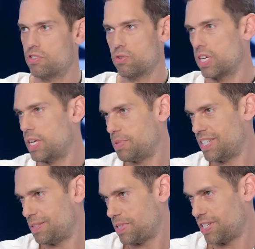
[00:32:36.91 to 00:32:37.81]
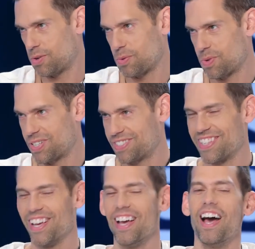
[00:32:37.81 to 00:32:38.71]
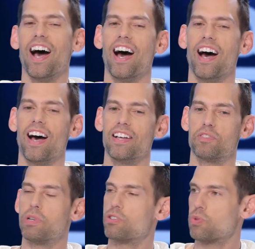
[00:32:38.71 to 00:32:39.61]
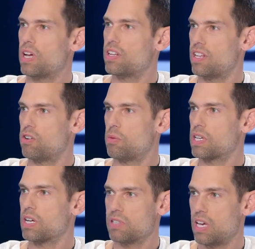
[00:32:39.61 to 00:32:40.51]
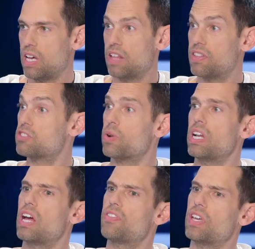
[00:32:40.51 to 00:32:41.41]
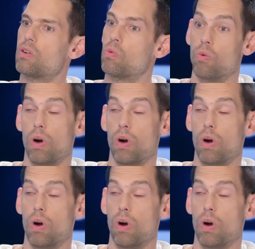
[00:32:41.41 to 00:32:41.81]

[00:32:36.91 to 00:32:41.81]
of the sort of hippy-dippy, your words, uh, spirituality that normally comes out, and I think it's great. And I think,